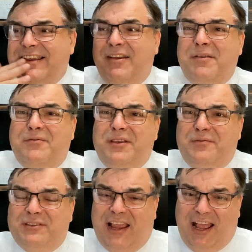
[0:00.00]
It, it,
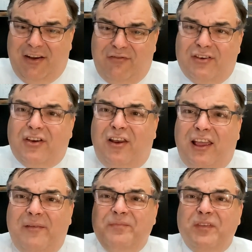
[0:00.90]
it was a hundred
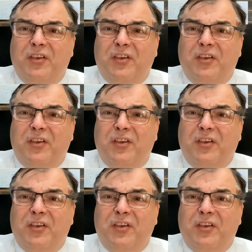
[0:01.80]
dollar